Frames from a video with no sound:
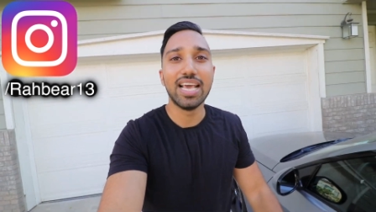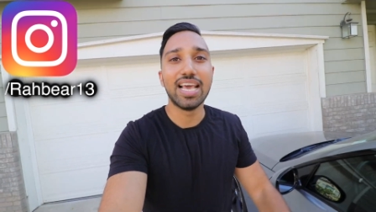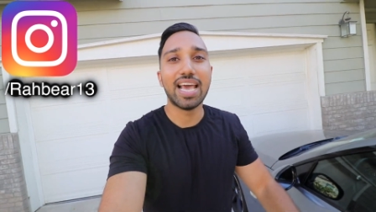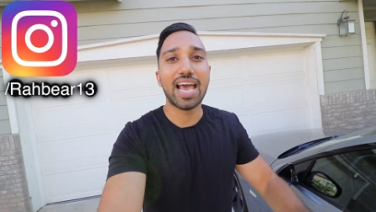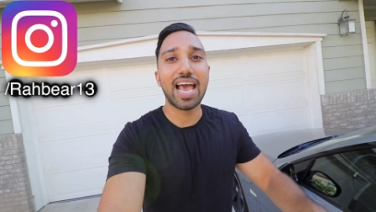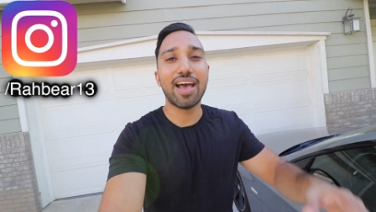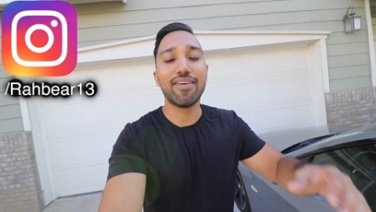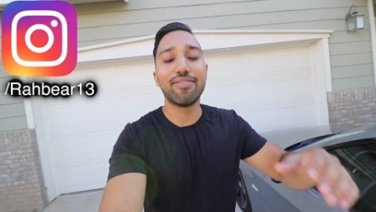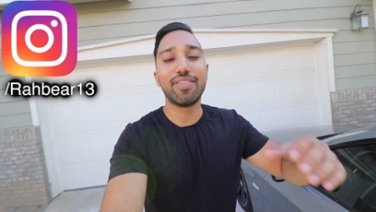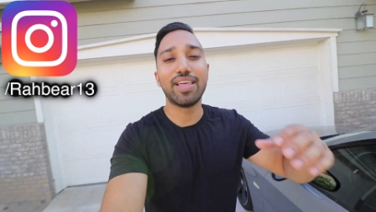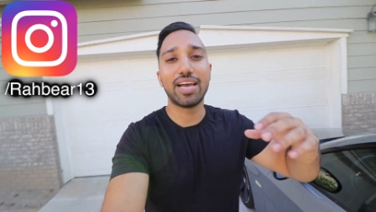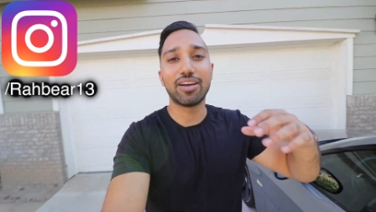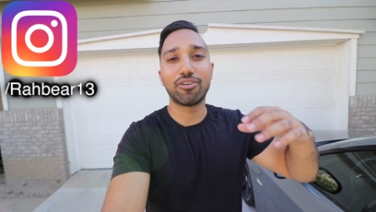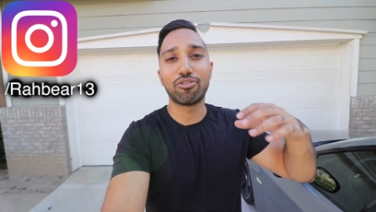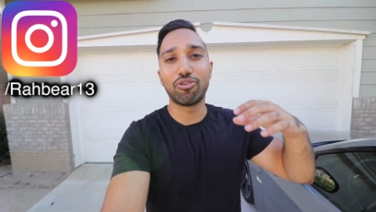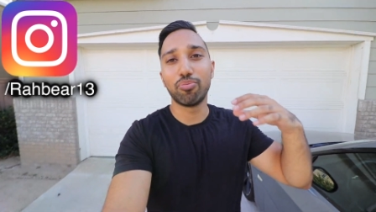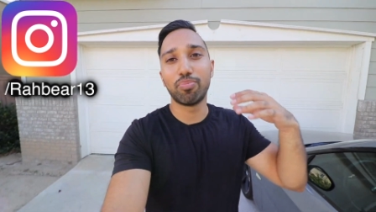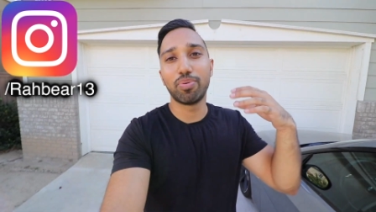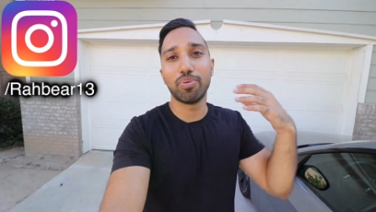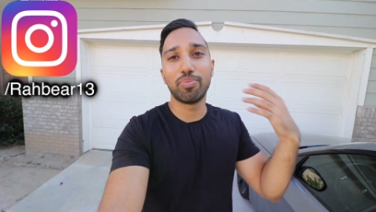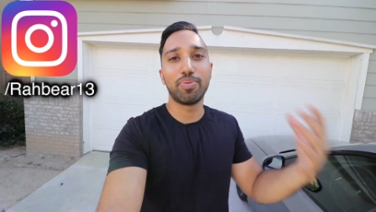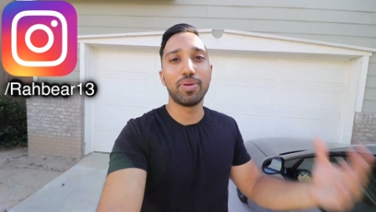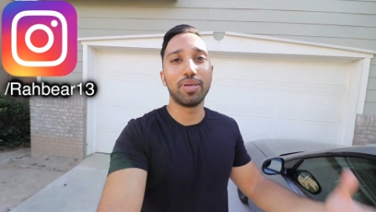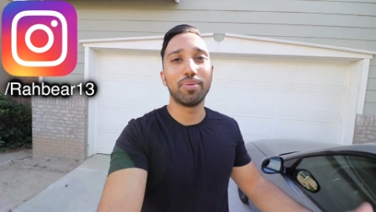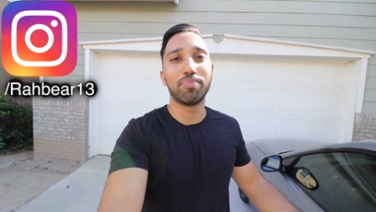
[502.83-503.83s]
have that group
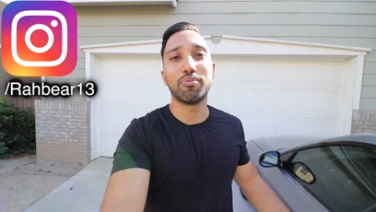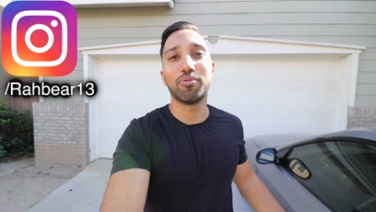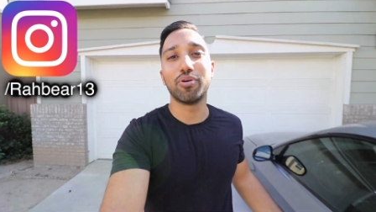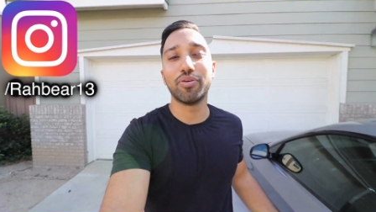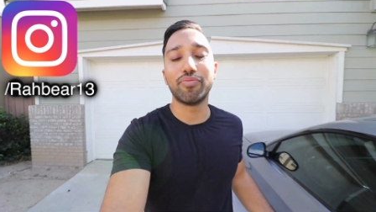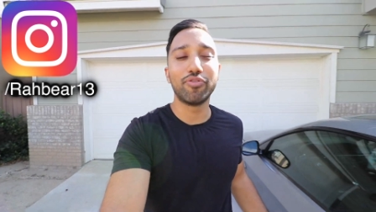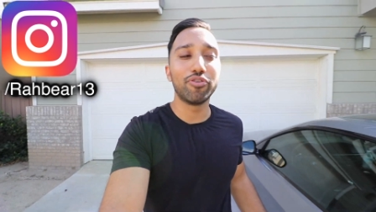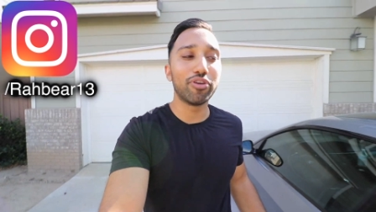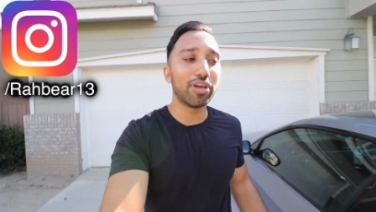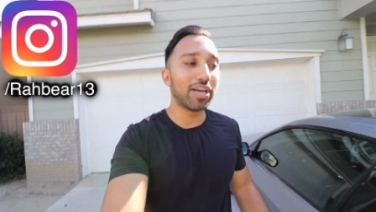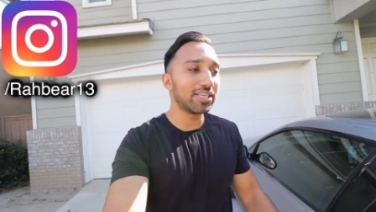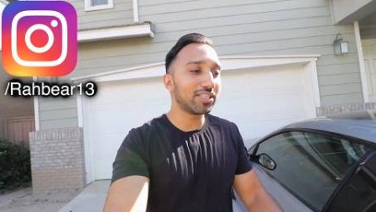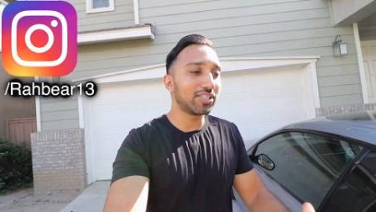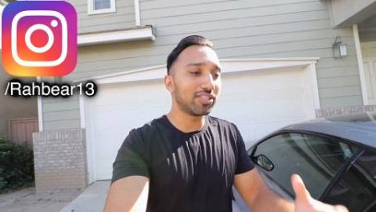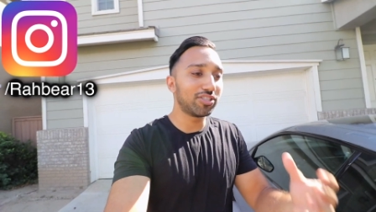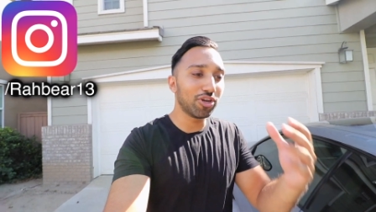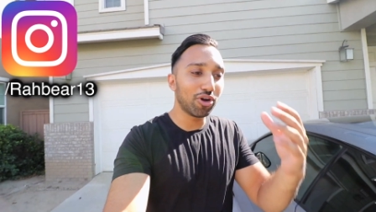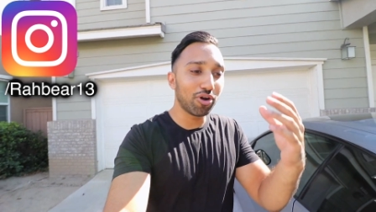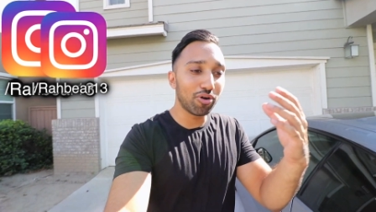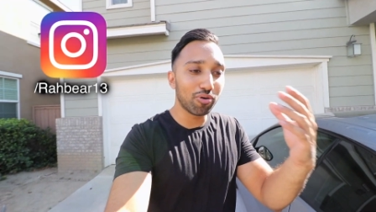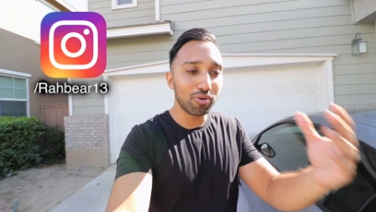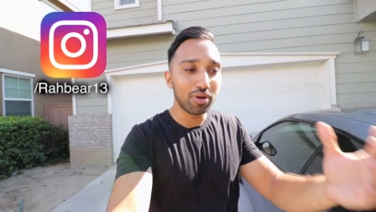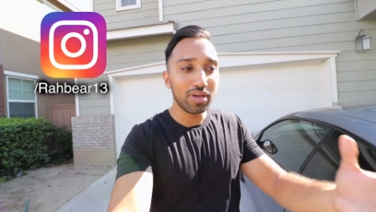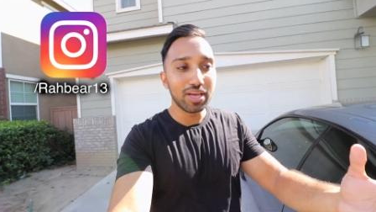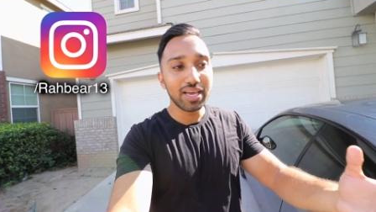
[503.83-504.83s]
of people if you guys
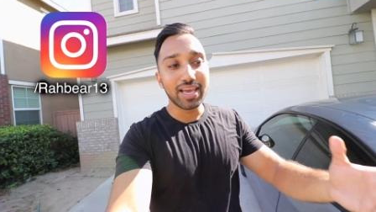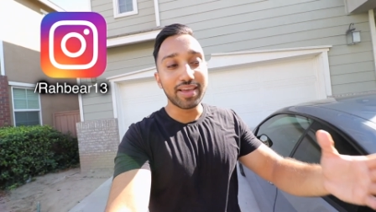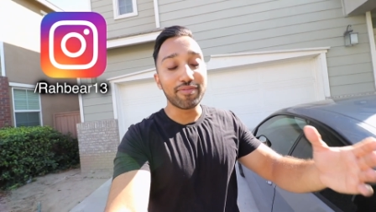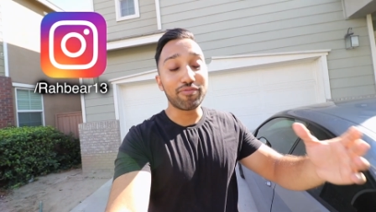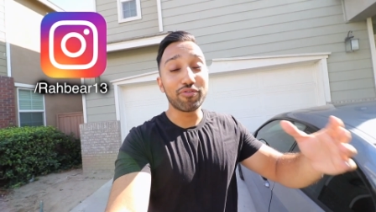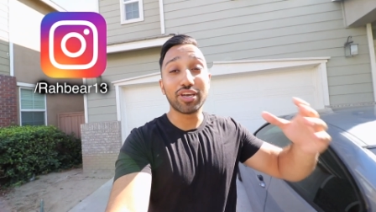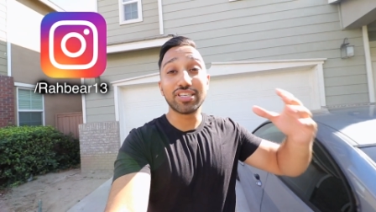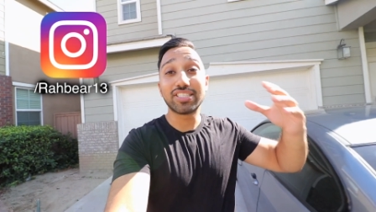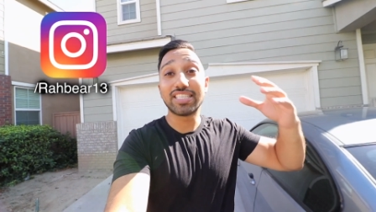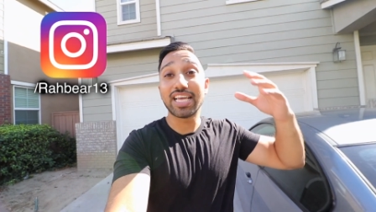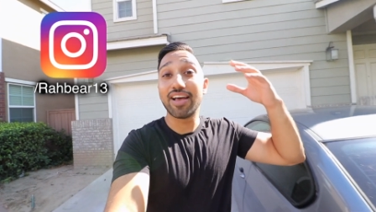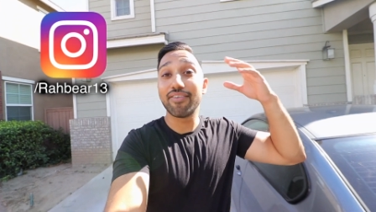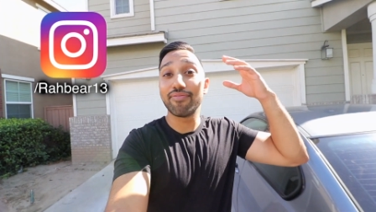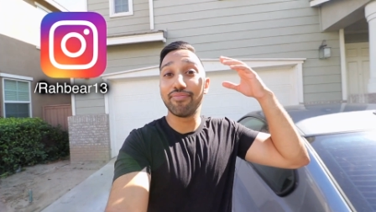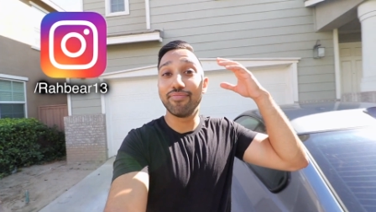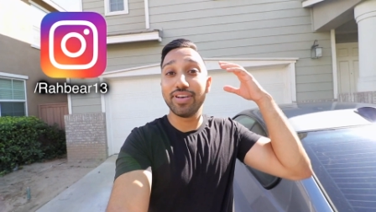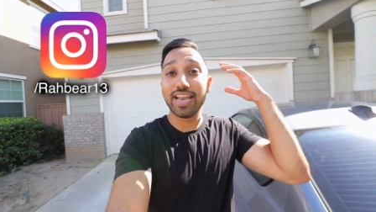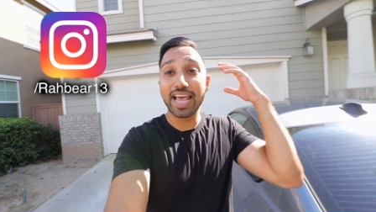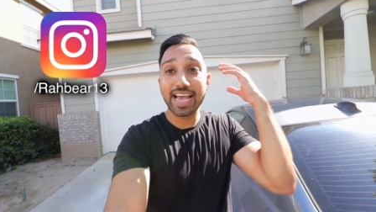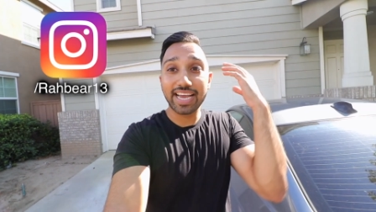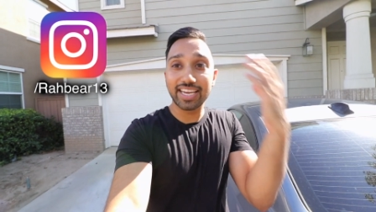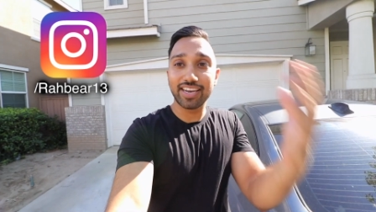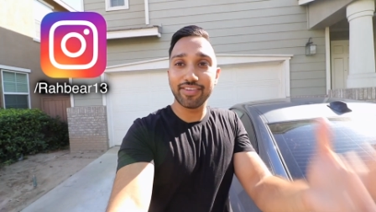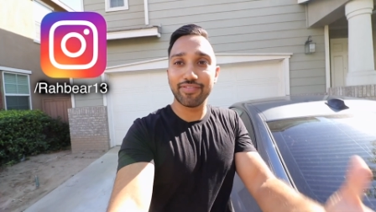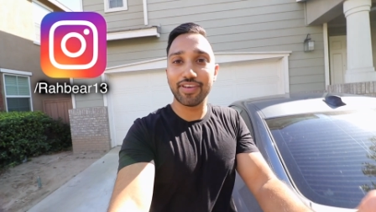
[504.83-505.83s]
don't if you guys have
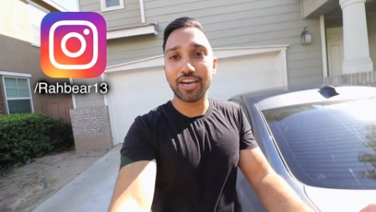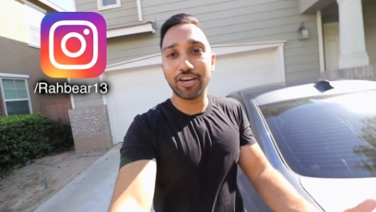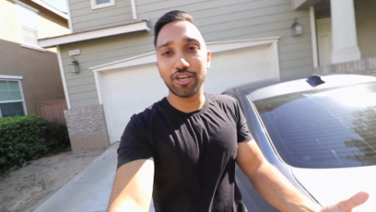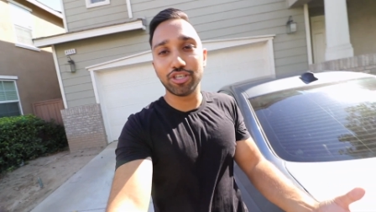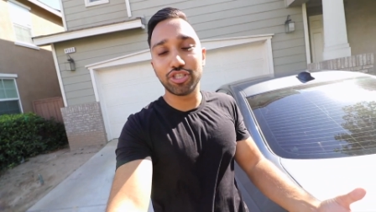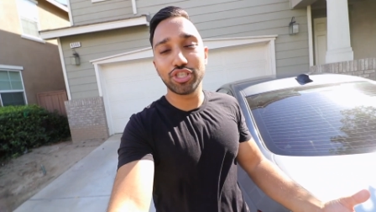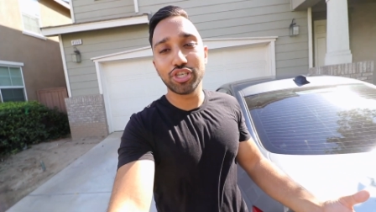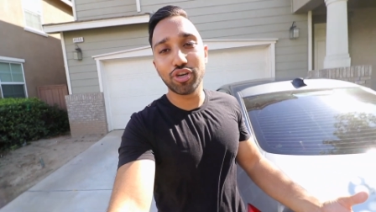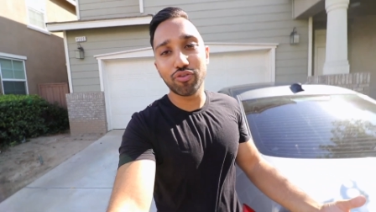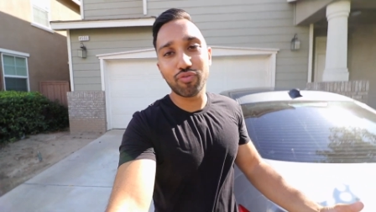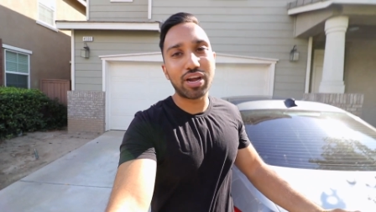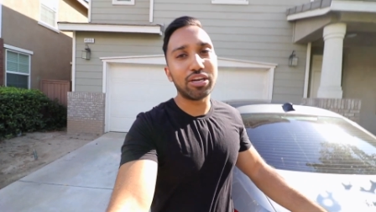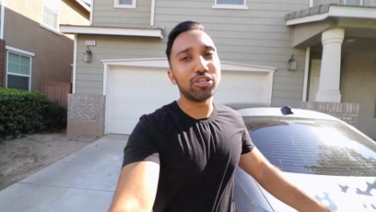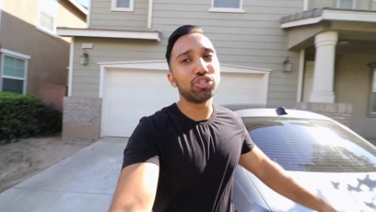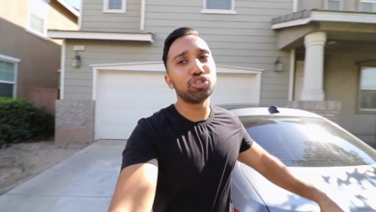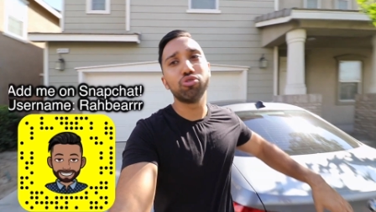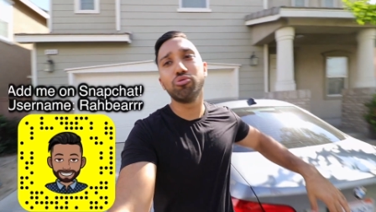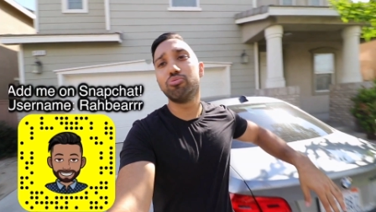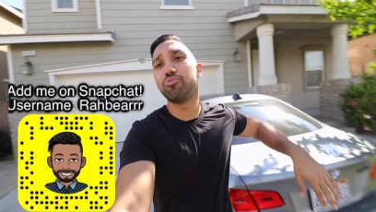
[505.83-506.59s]
negative energy around you